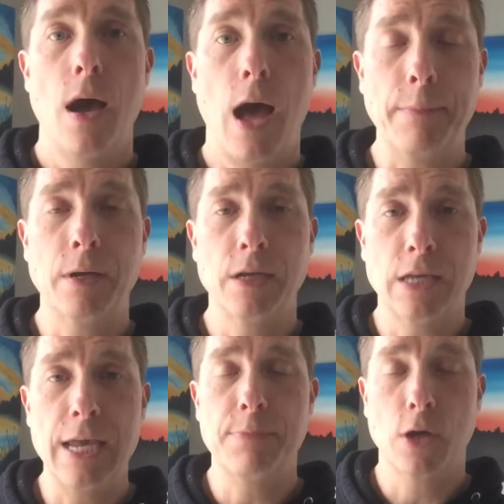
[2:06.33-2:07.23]
I'm going to
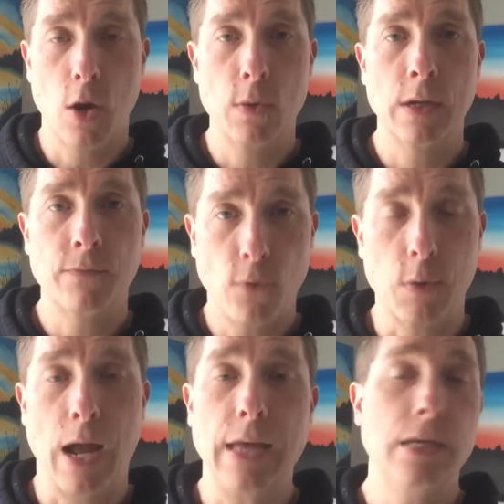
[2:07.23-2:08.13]
keep going
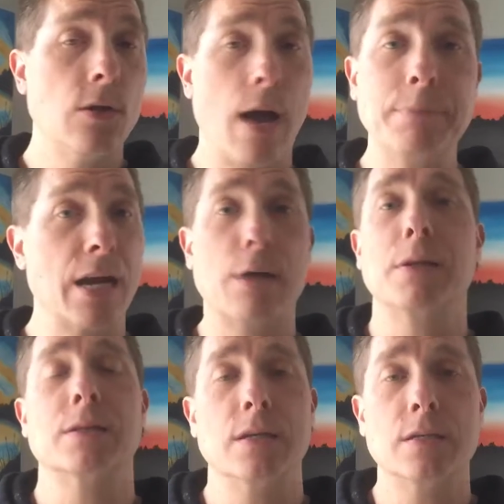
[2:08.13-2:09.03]
forward. I'm
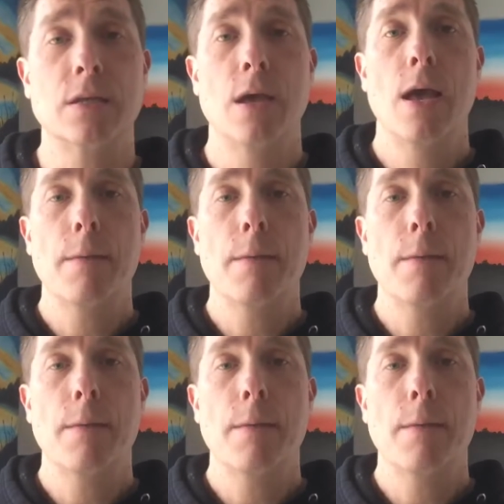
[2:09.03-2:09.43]
terrible at this,